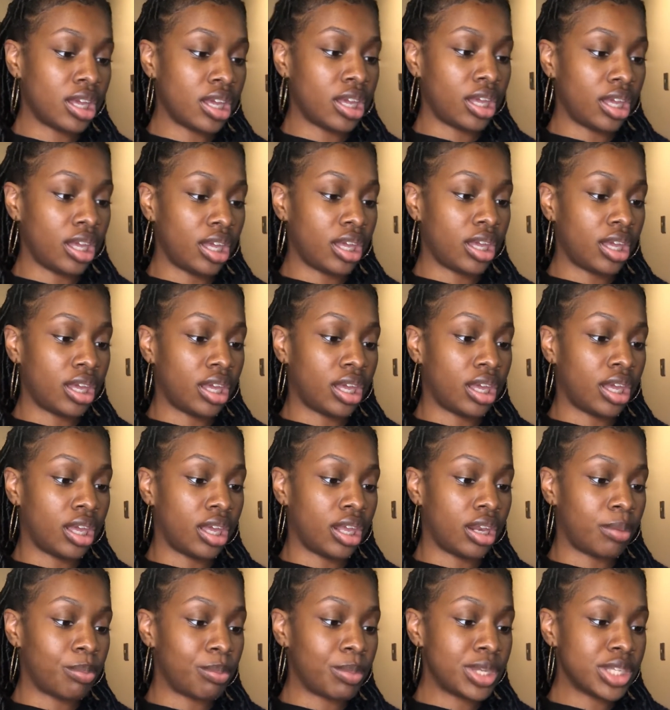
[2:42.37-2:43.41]

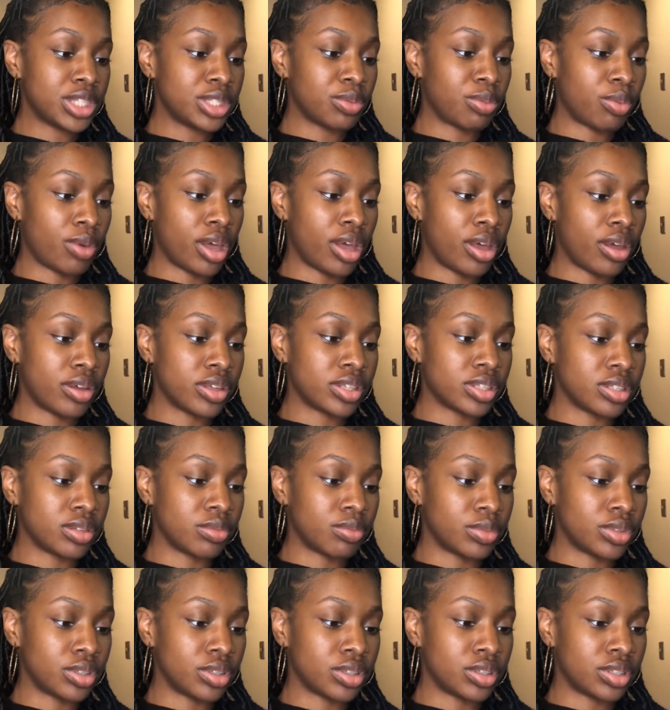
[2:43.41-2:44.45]
And mix well,
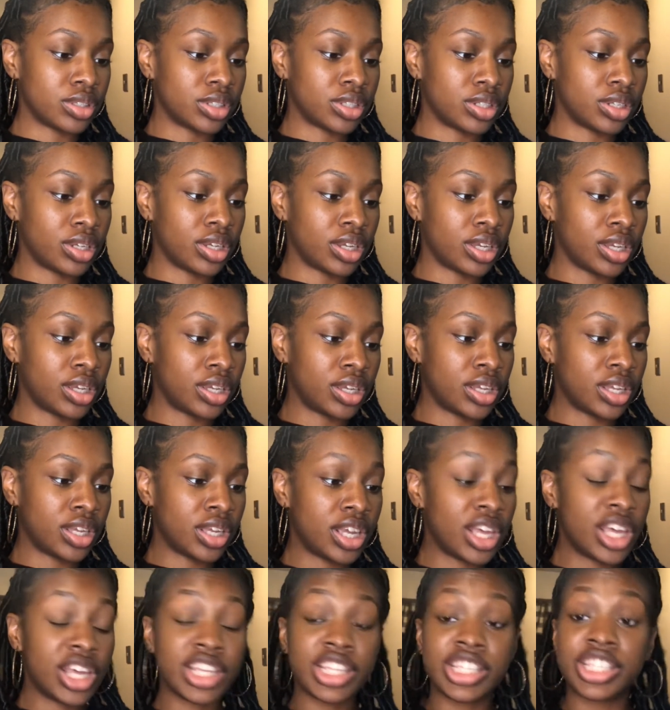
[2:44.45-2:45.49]
submerge.
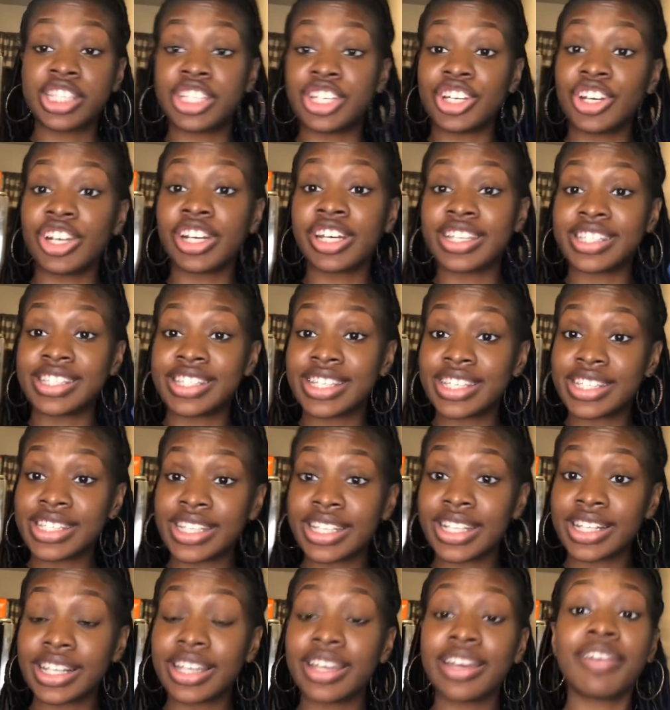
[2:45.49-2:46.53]
Stir
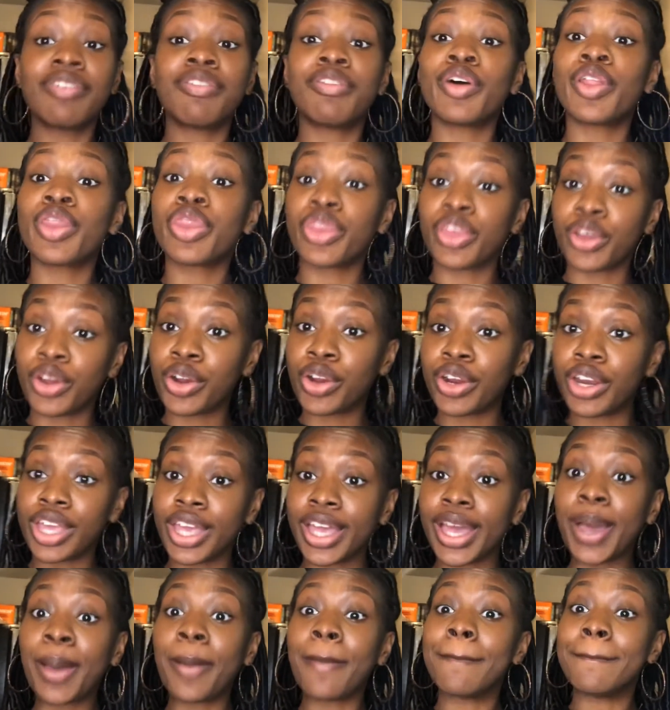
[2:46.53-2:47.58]
consistently for 30
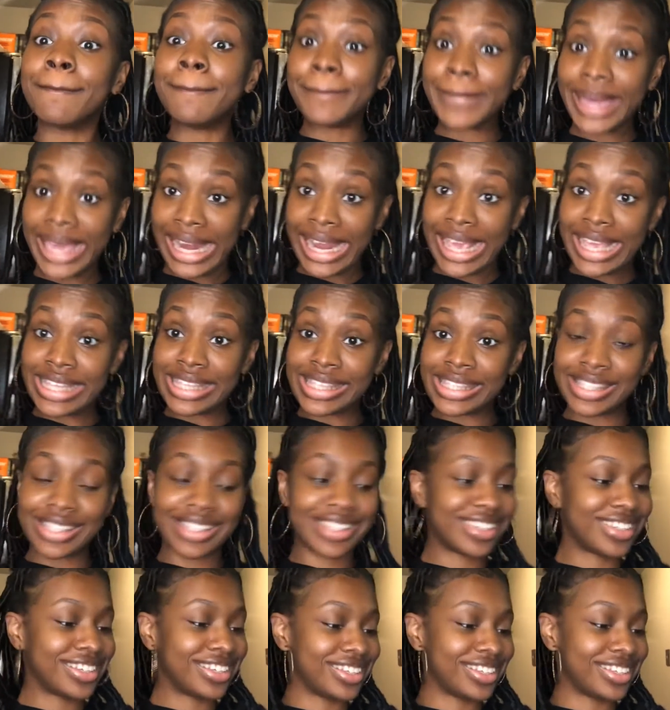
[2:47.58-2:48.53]
minutes.